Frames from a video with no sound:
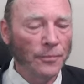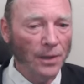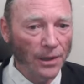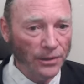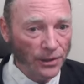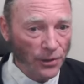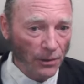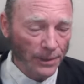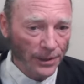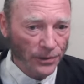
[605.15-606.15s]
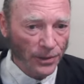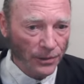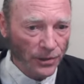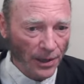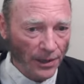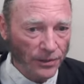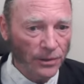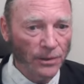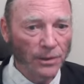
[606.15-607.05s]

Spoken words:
in deterministic science,